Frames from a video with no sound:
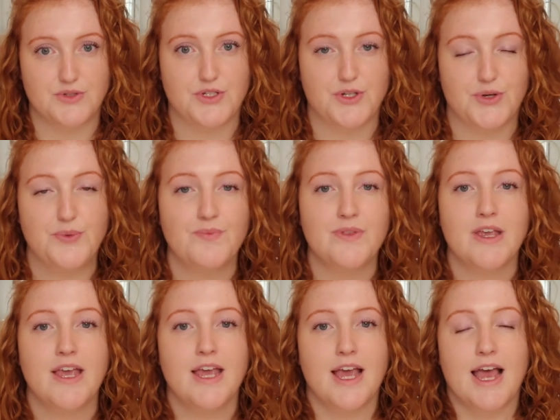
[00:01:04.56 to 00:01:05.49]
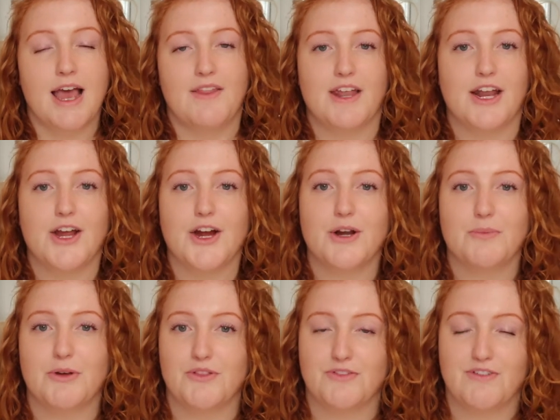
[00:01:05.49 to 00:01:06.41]
to too. And then I heard
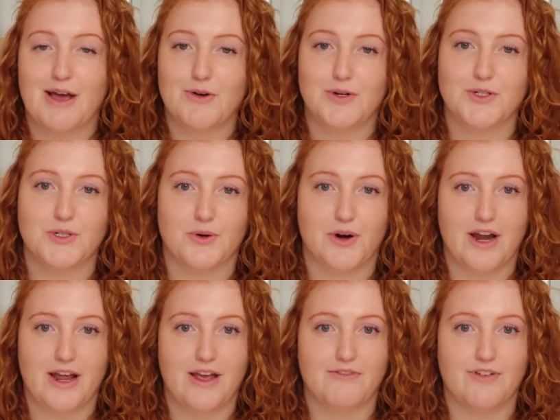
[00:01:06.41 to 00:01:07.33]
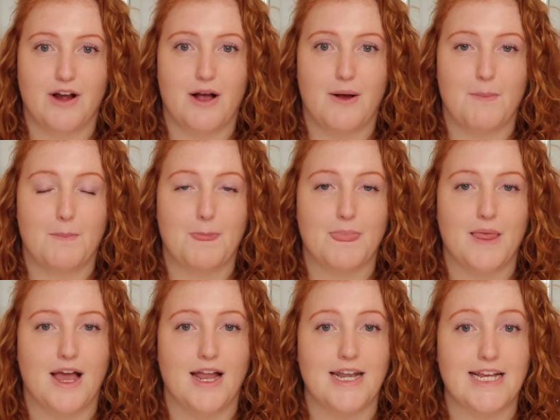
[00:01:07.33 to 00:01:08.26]
about the founder story from
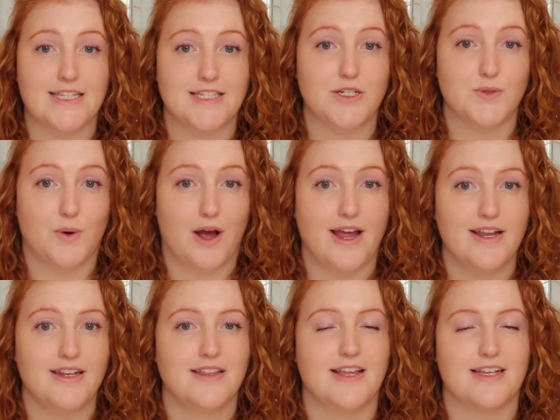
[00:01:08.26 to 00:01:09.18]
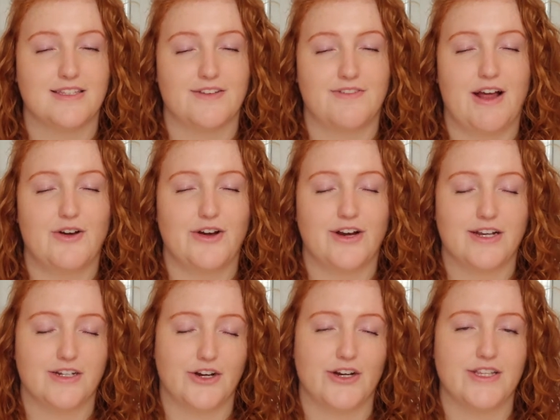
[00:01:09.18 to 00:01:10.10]
Nancy Twine, that's the founder
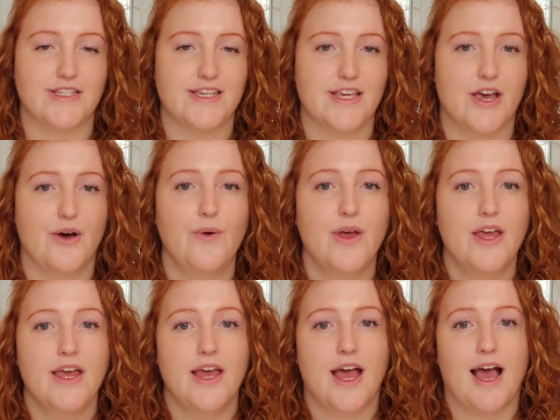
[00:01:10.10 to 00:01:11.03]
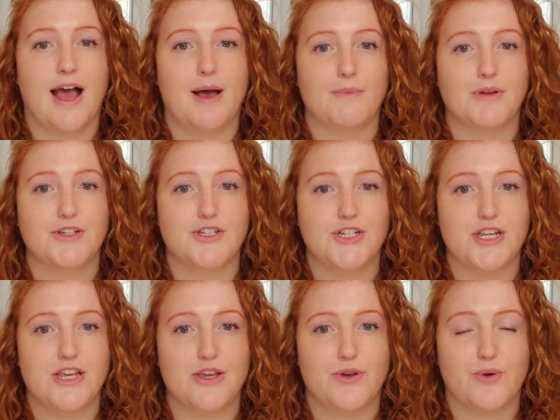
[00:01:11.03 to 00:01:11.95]
and current CEO.
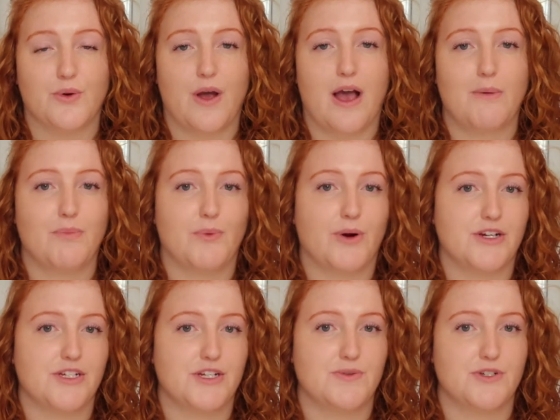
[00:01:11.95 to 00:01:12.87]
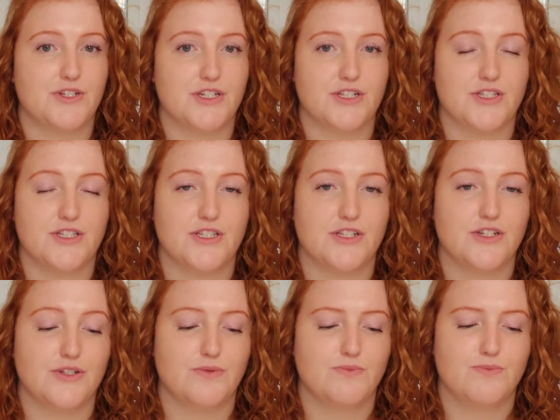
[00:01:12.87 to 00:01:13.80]
She grew up where she was just
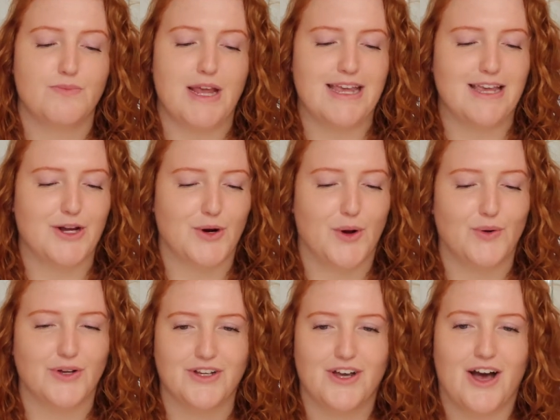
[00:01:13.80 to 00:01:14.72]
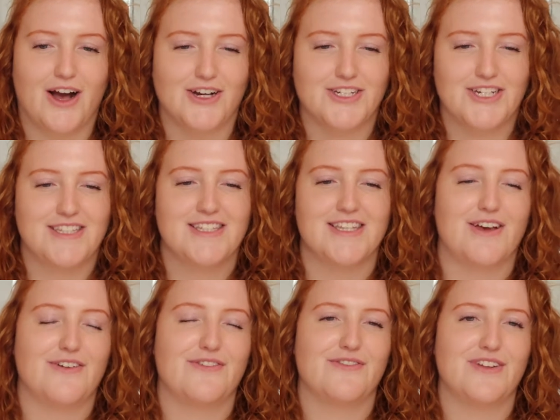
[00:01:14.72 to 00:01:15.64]
making her own concoctions
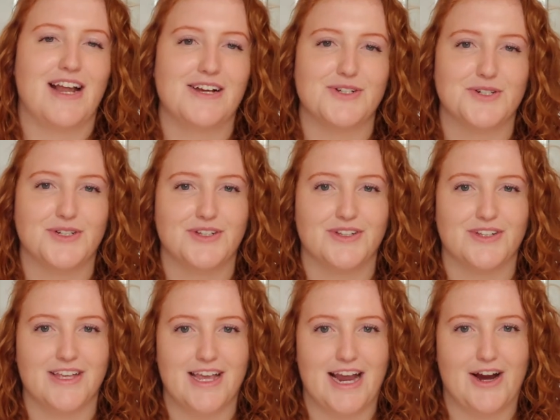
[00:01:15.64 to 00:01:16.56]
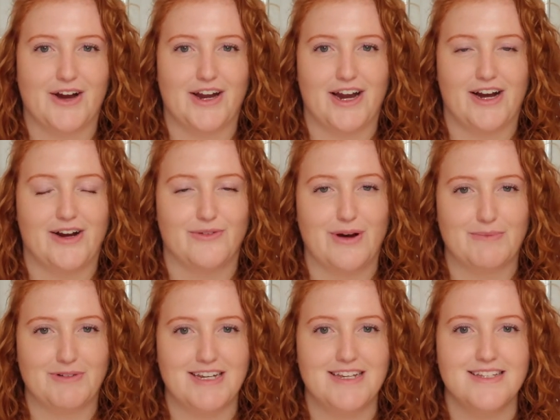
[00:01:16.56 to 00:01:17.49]
of natural hair care
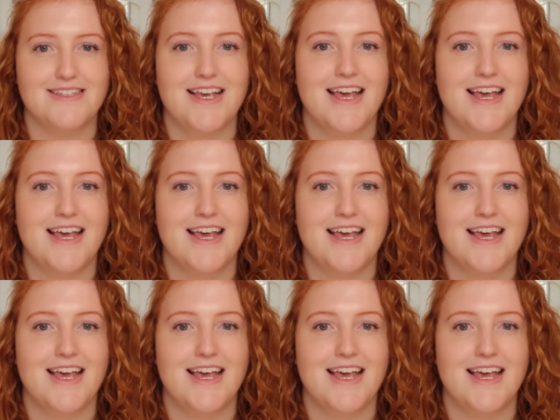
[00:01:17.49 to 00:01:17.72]
remedies,